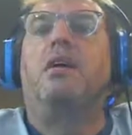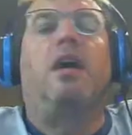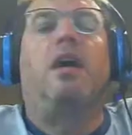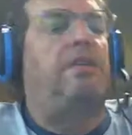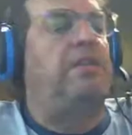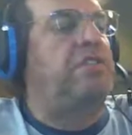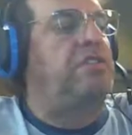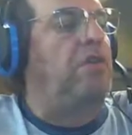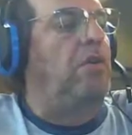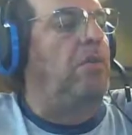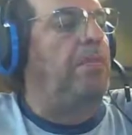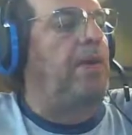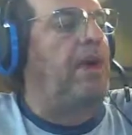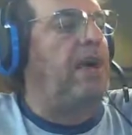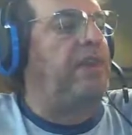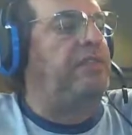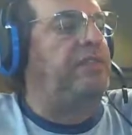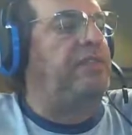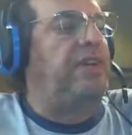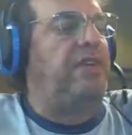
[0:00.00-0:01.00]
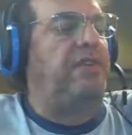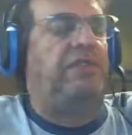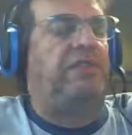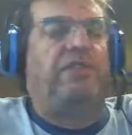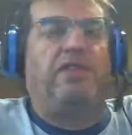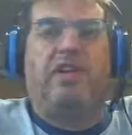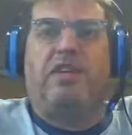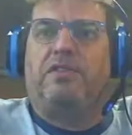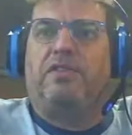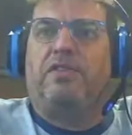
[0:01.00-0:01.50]
This whole process,
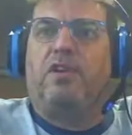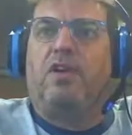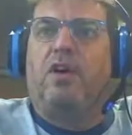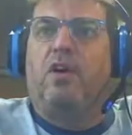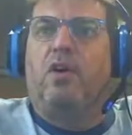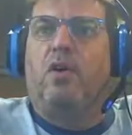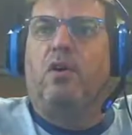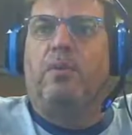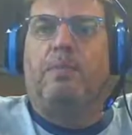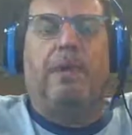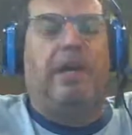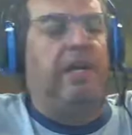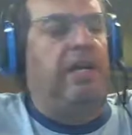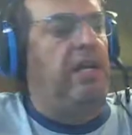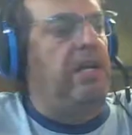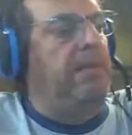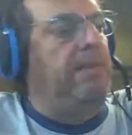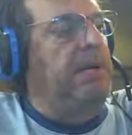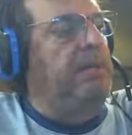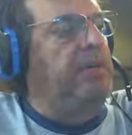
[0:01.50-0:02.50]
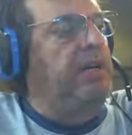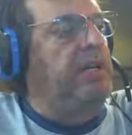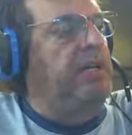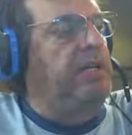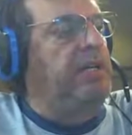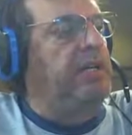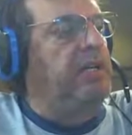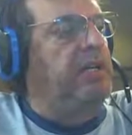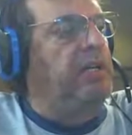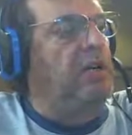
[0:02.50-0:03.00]
get to go, depending on the memory
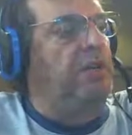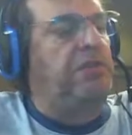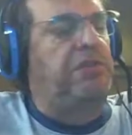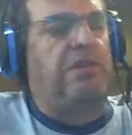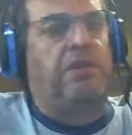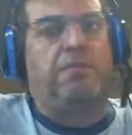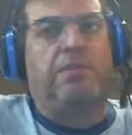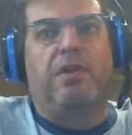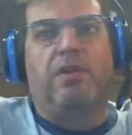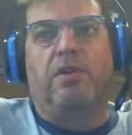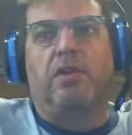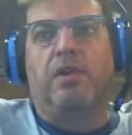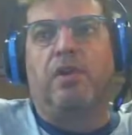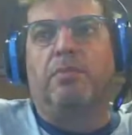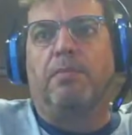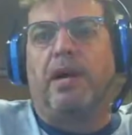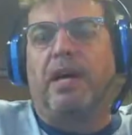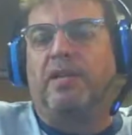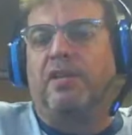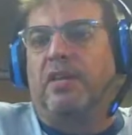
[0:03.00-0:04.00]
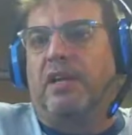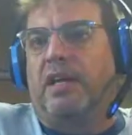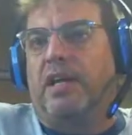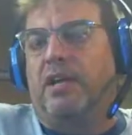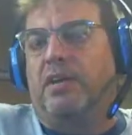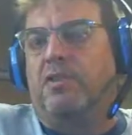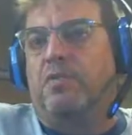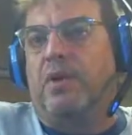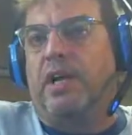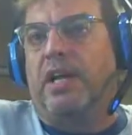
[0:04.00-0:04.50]
in your host computer. Mine,
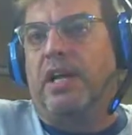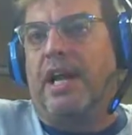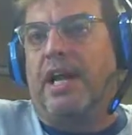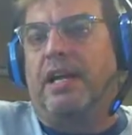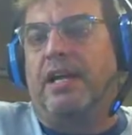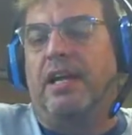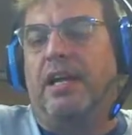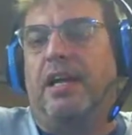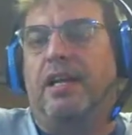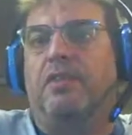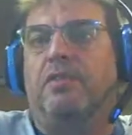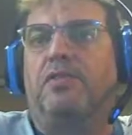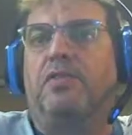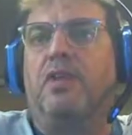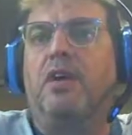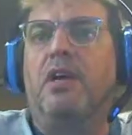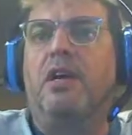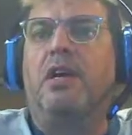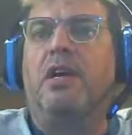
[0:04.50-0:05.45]
again, is running 8 gigs.